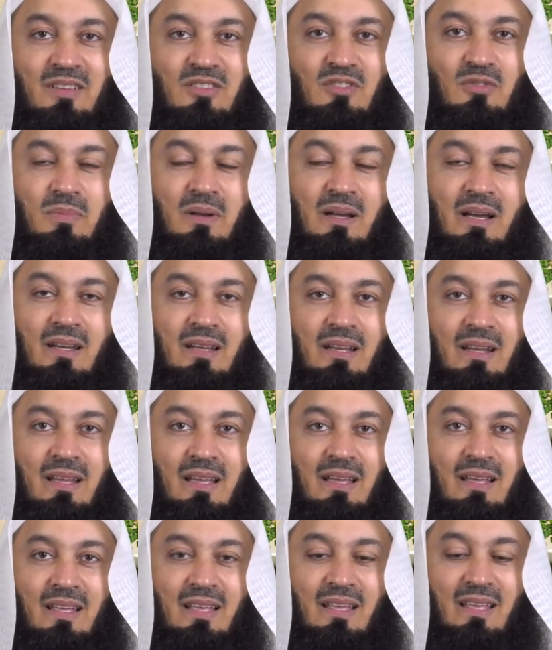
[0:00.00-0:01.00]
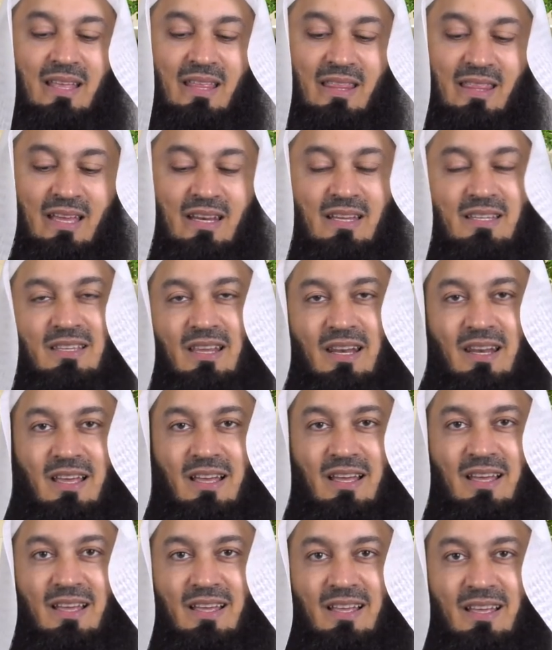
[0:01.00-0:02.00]
Subhanallah. That is
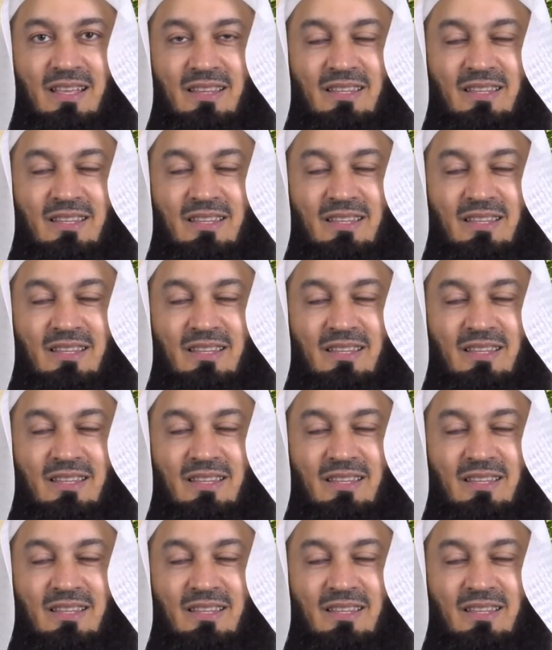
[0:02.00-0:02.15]
Allah.